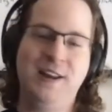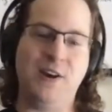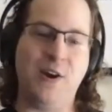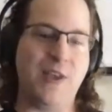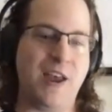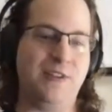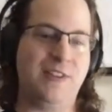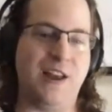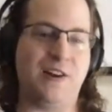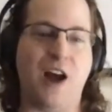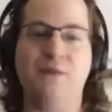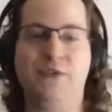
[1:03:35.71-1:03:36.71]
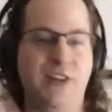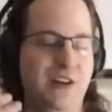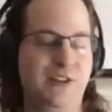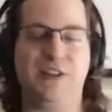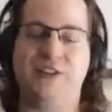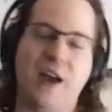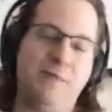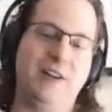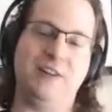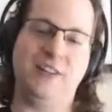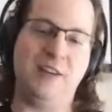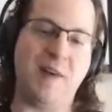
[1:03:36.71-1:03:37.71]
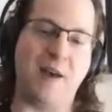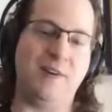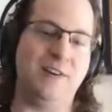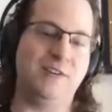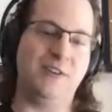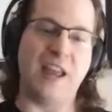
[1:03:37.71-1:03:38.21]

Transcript: you know, that, that conversation that's happening is to keep happening.